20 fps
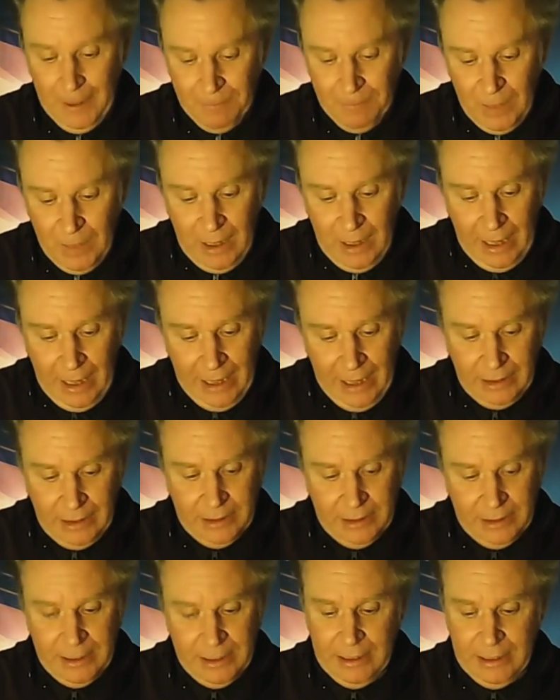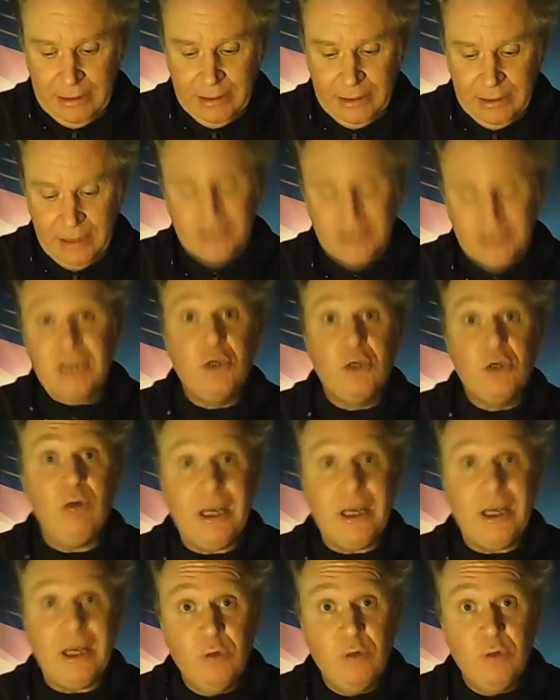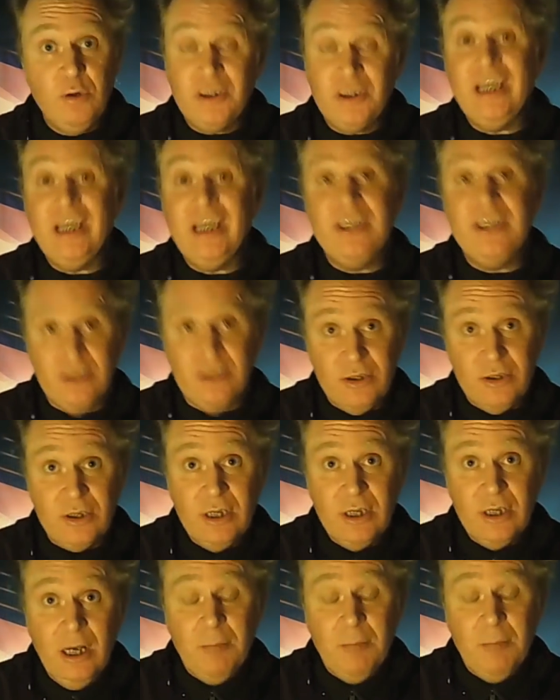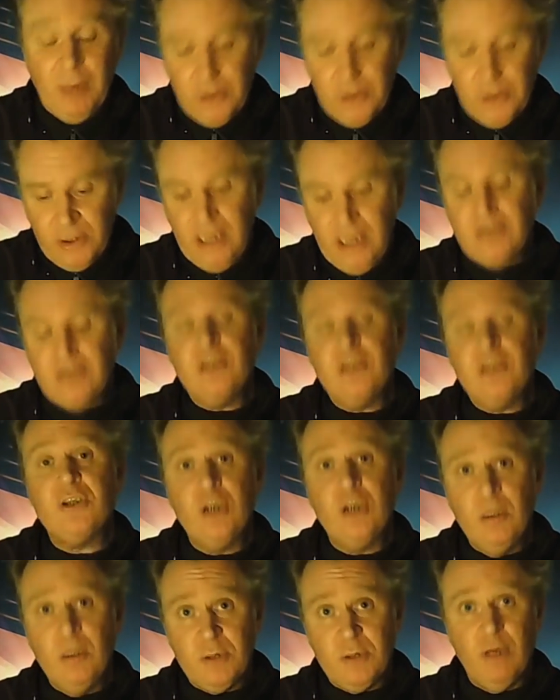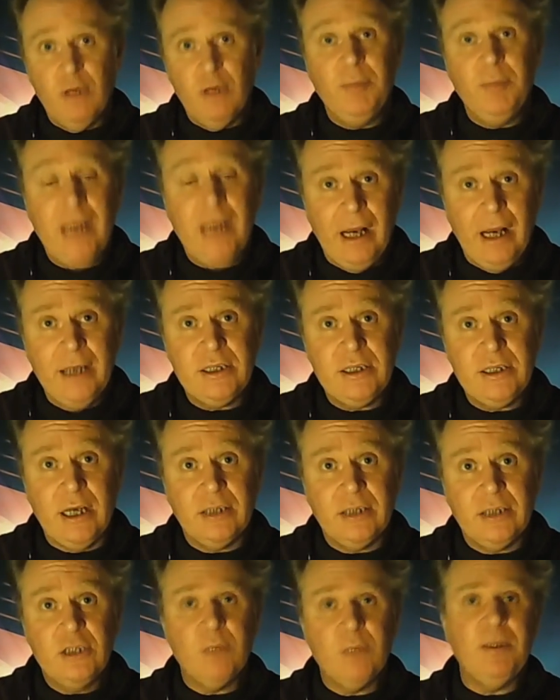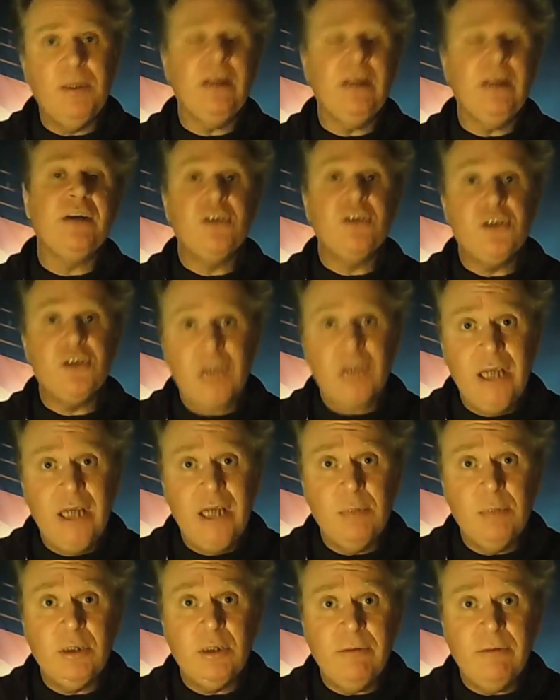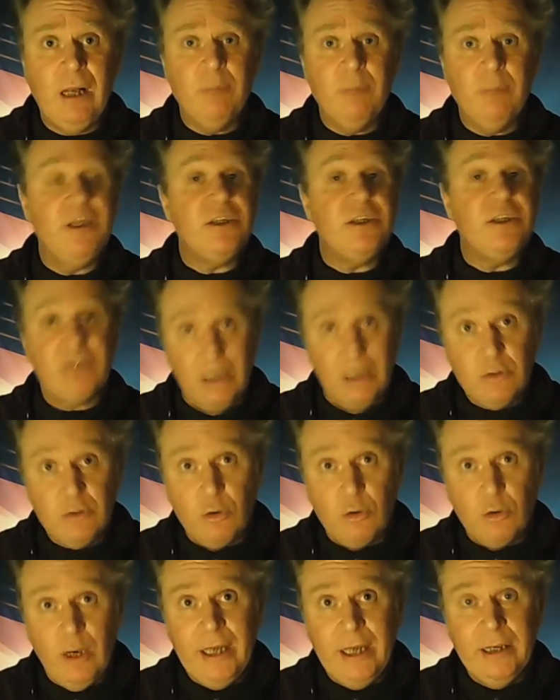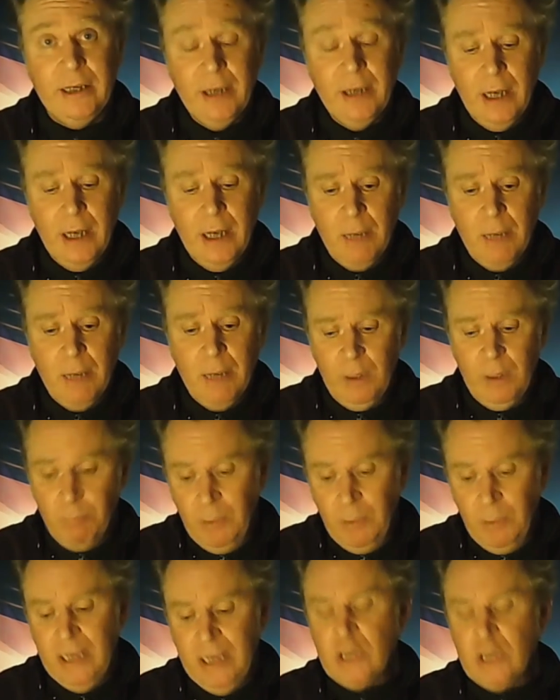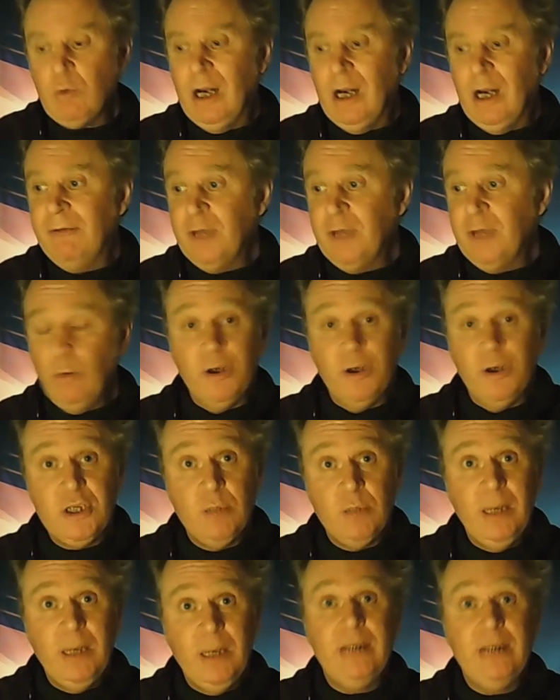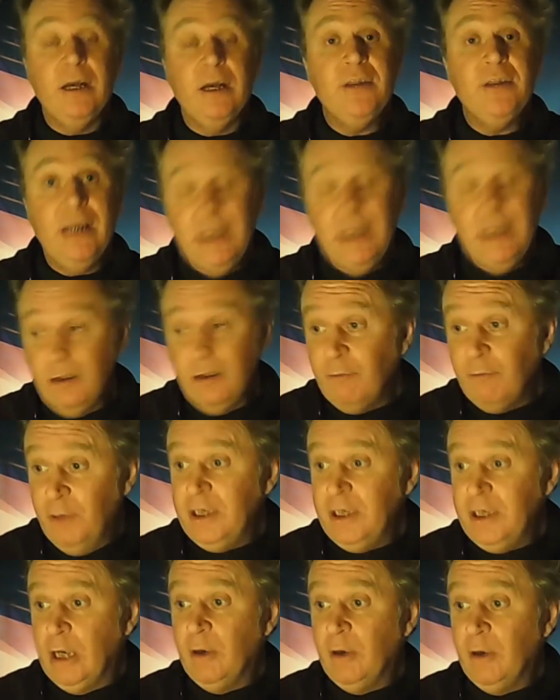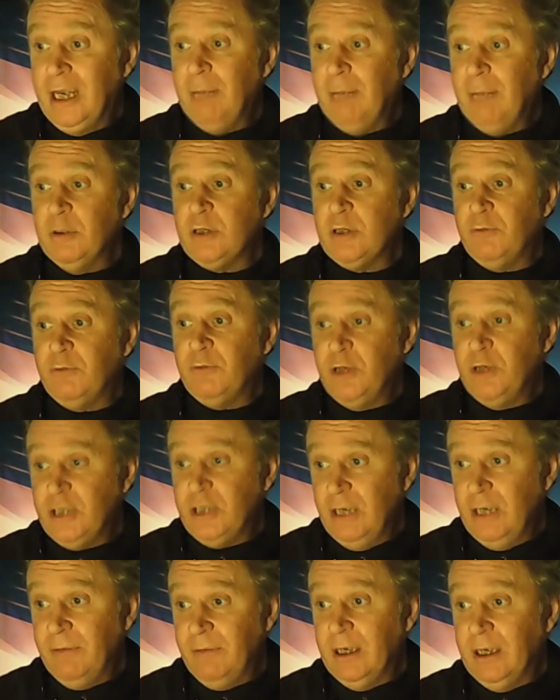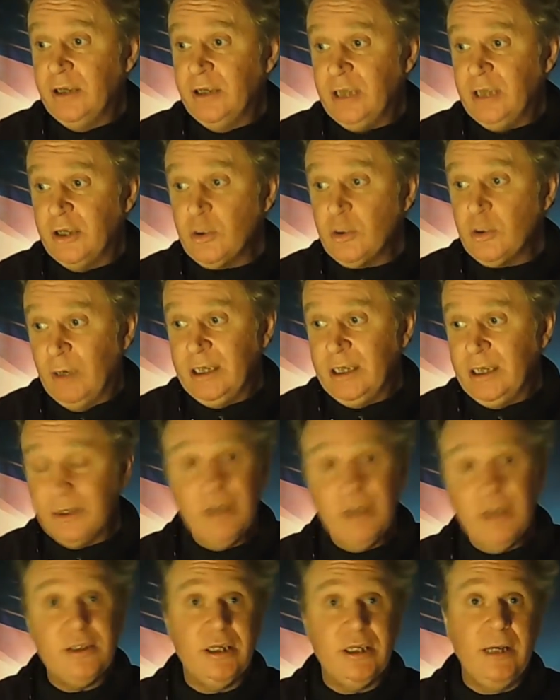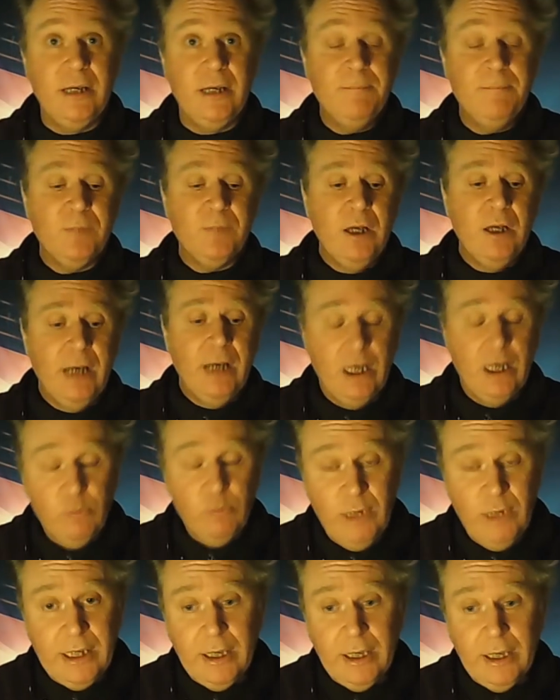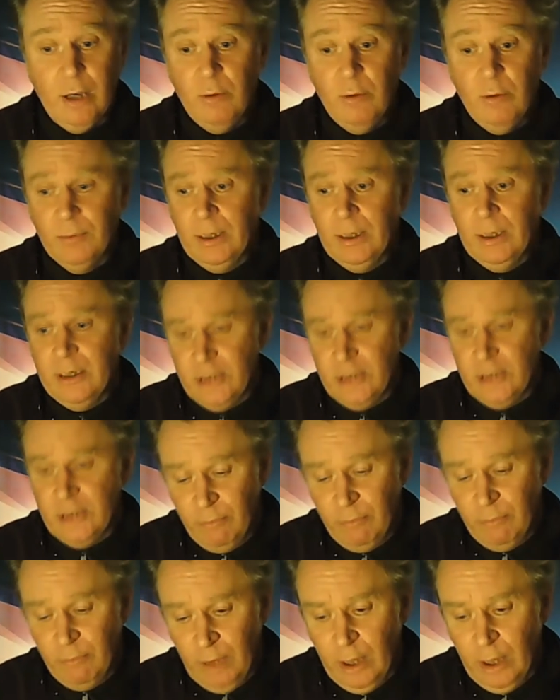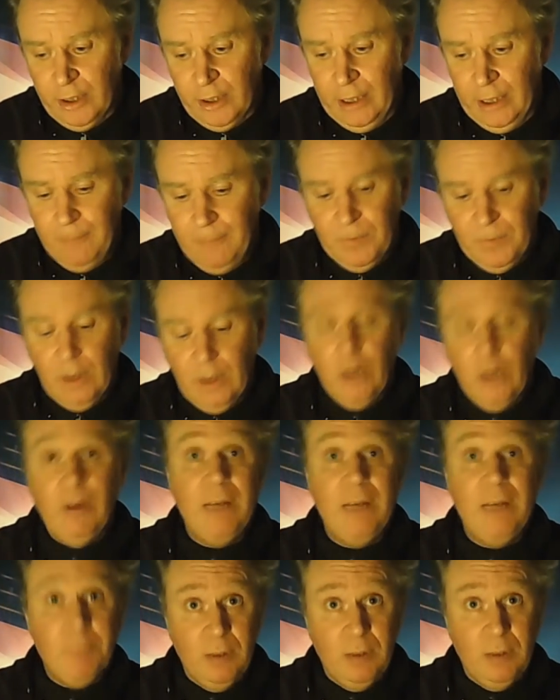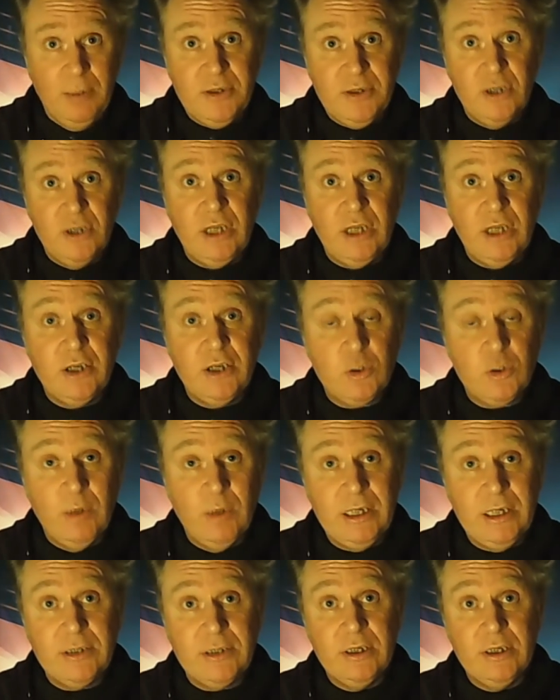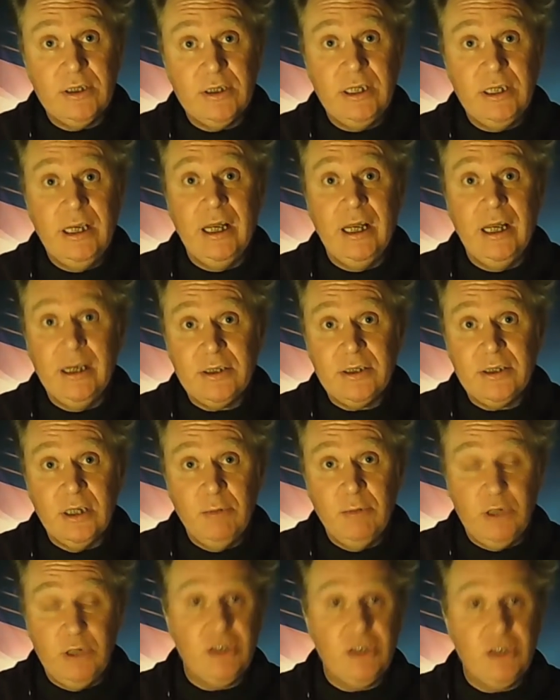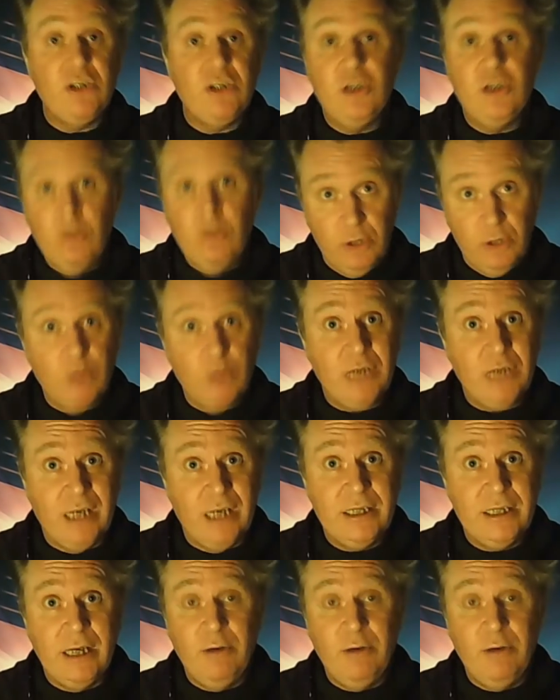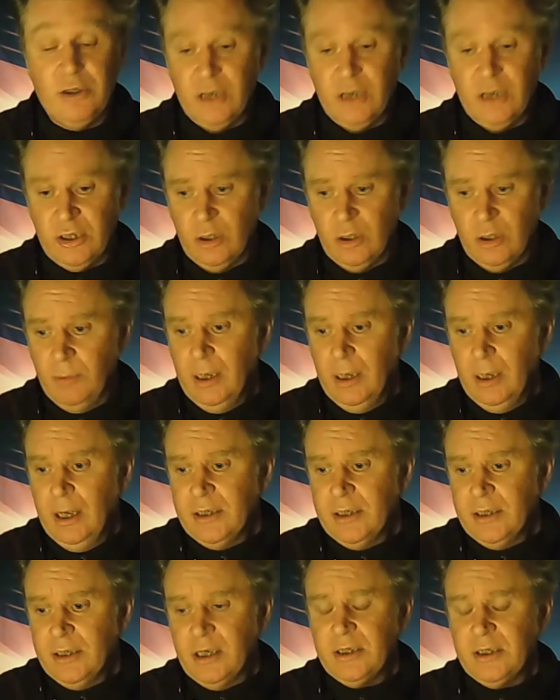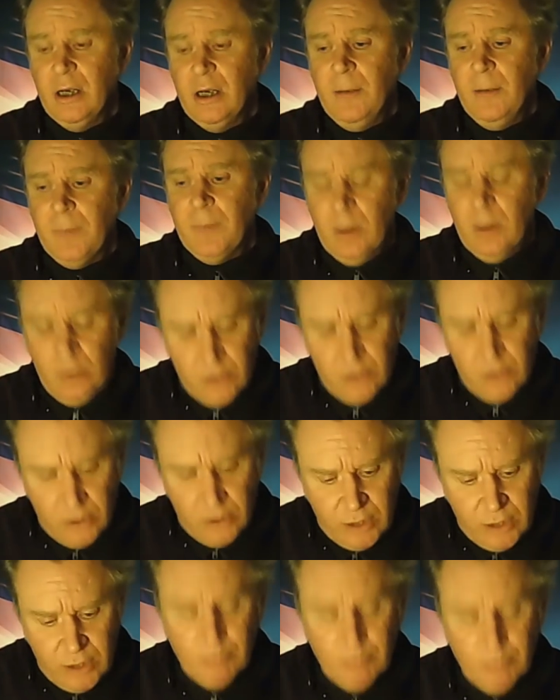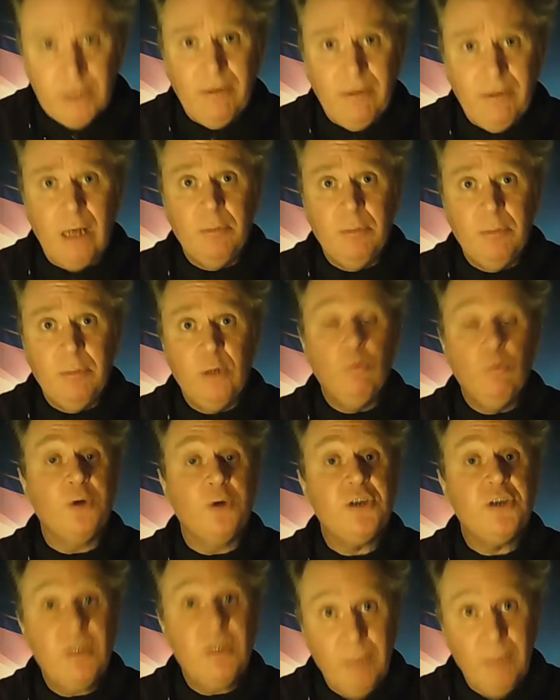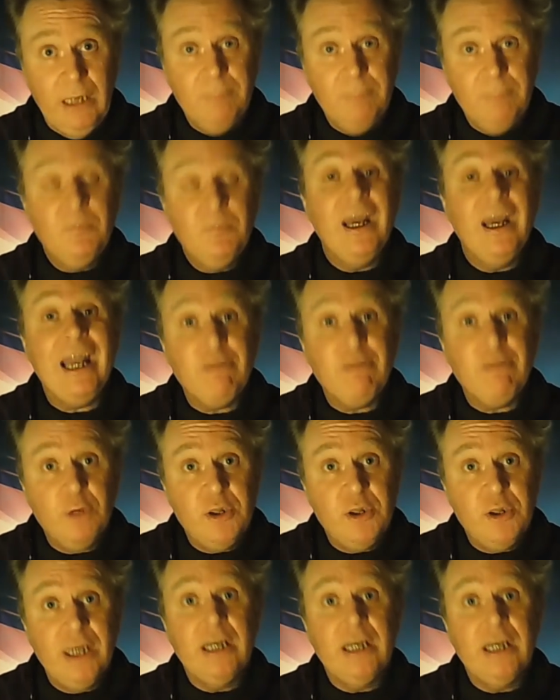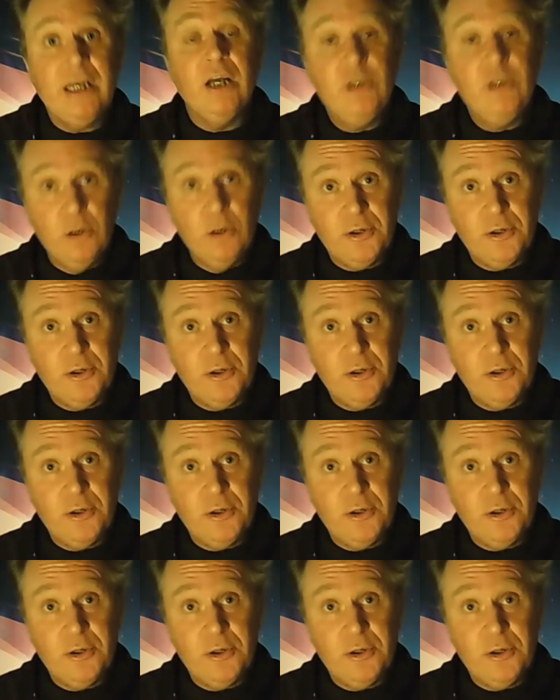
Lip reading: Anything that says grassroots isn't, because these are the terms that have been hijacked. It's a bit like sustainable development. It sounds great, but it means whatever they want it to mean. And in that video, Enablers for Achieving Agenda 2030, Enrico Giovanni, who implements Agenda 2030 in Italy, which is its new totalitarian system, says, sustainable development, what does it mean? Everything and nothing.